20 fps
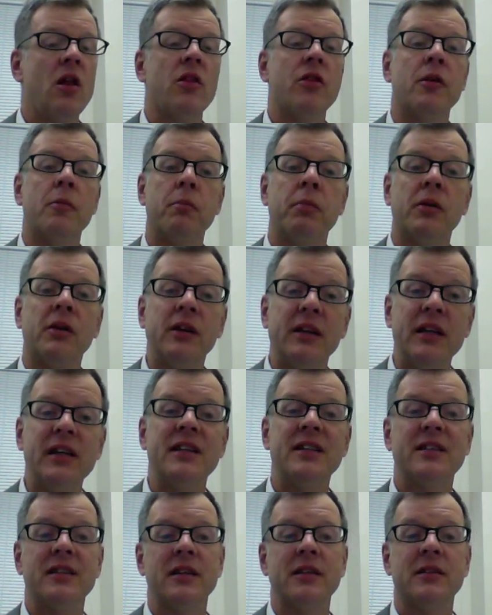The
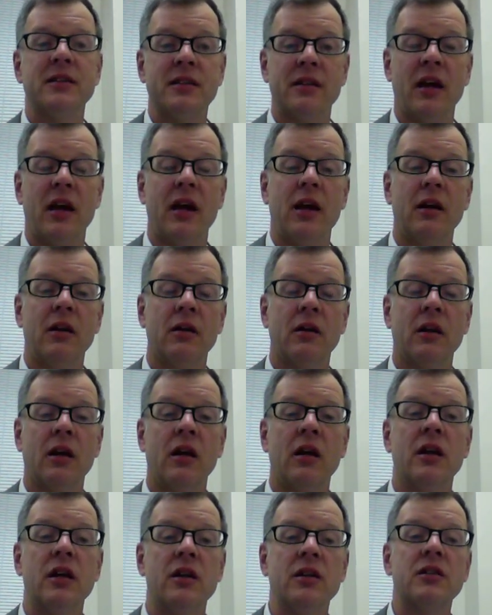policing state
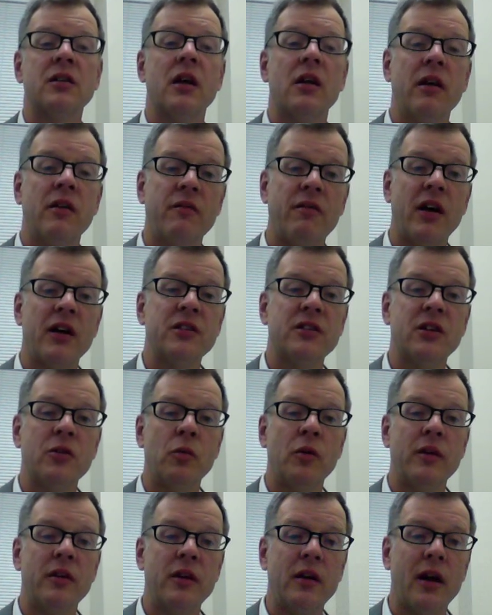is invested
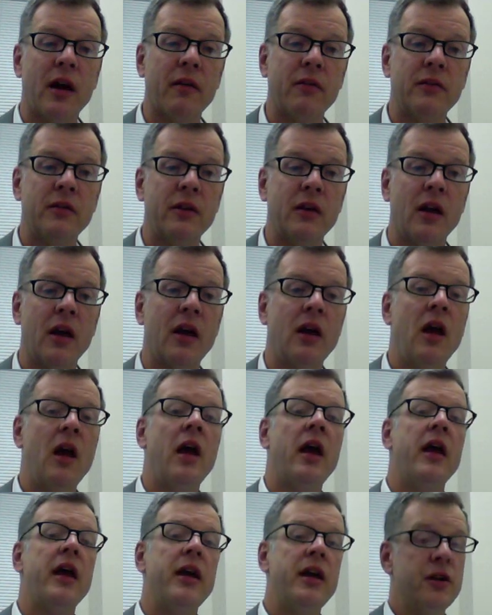with the FDA.
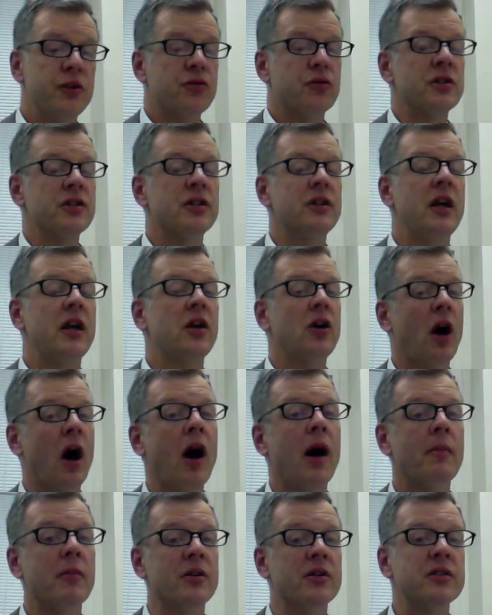Intrastate
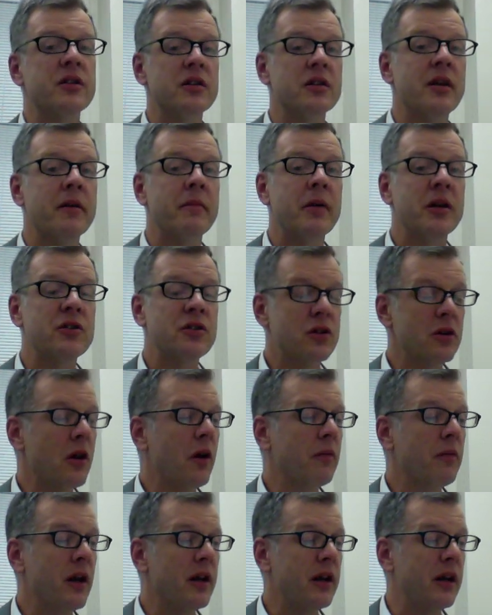commerce, as I mentioned
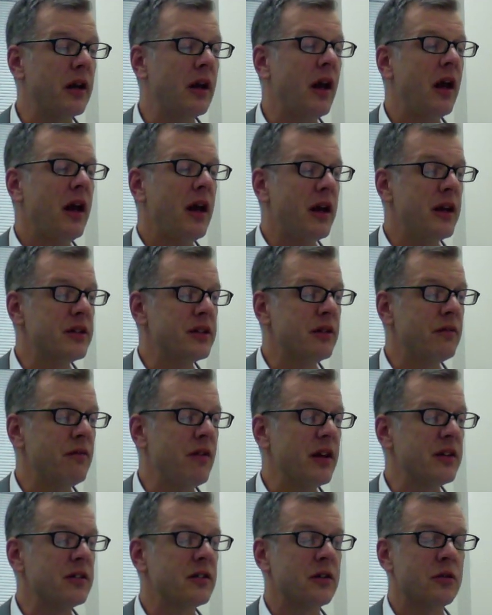already, is
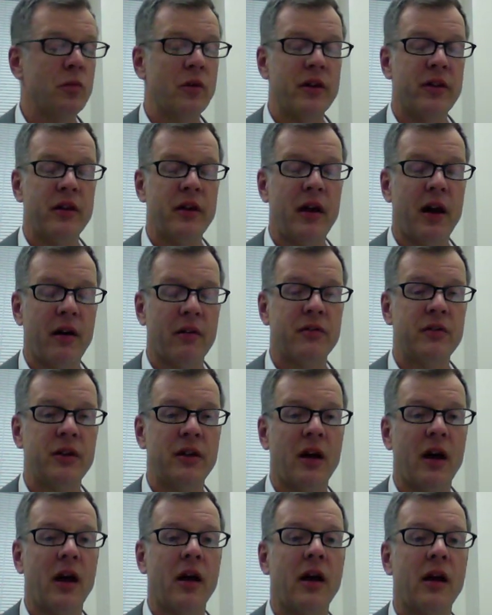invested with the
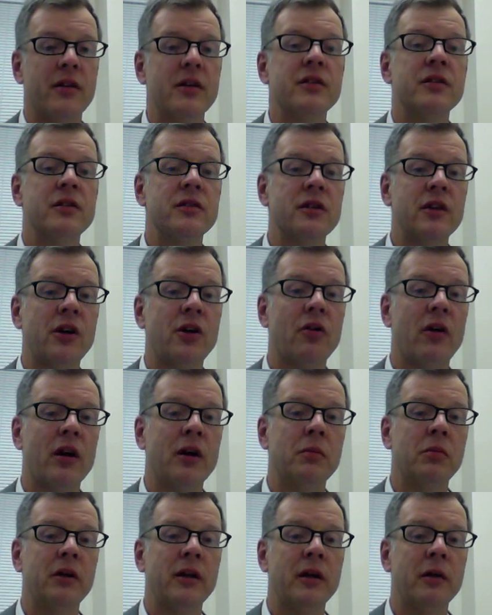FDA, and this is
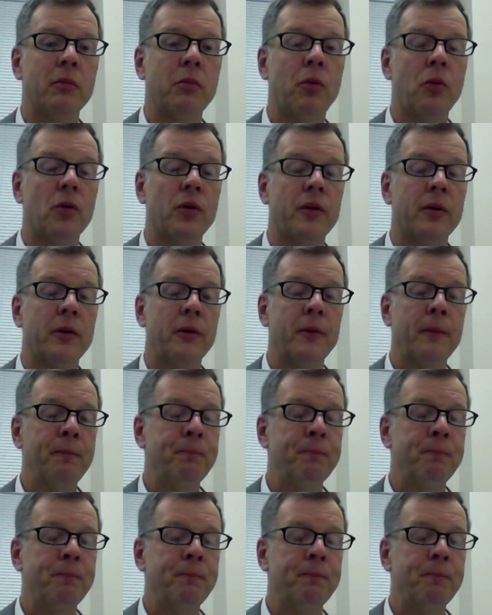incredibly important.